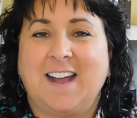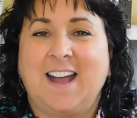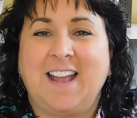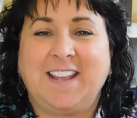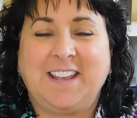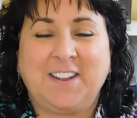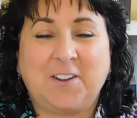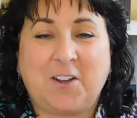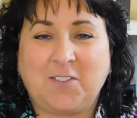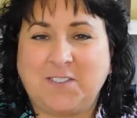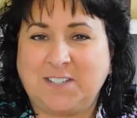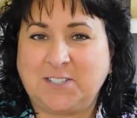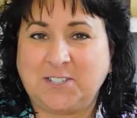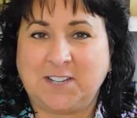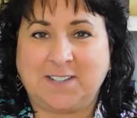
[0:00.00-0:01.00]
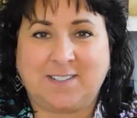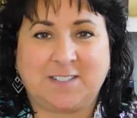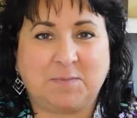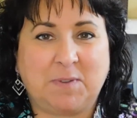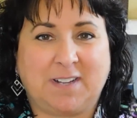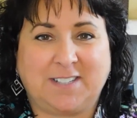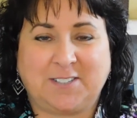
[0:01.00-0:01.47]
I get all these
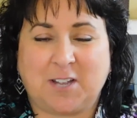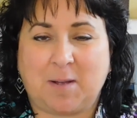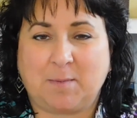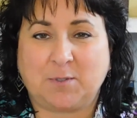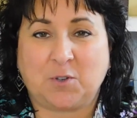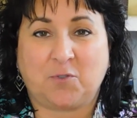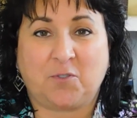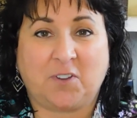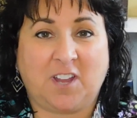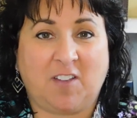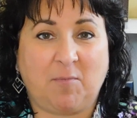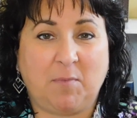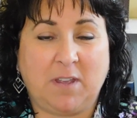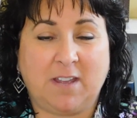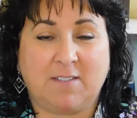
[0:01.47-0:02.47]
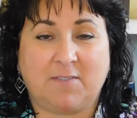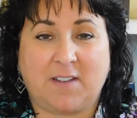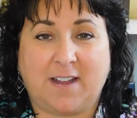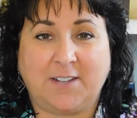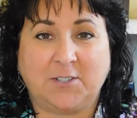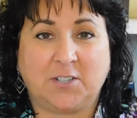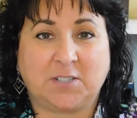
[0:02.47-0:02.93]
channels mixed up, so forgive me if
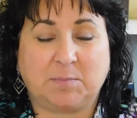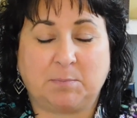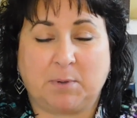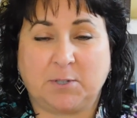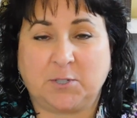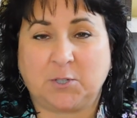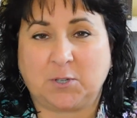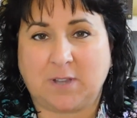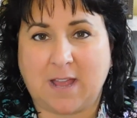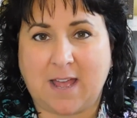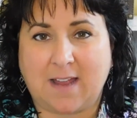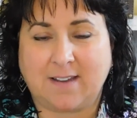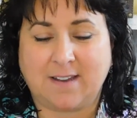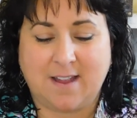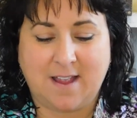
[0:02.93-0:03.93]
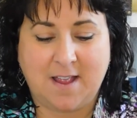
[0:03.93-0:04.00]
I just butchered that.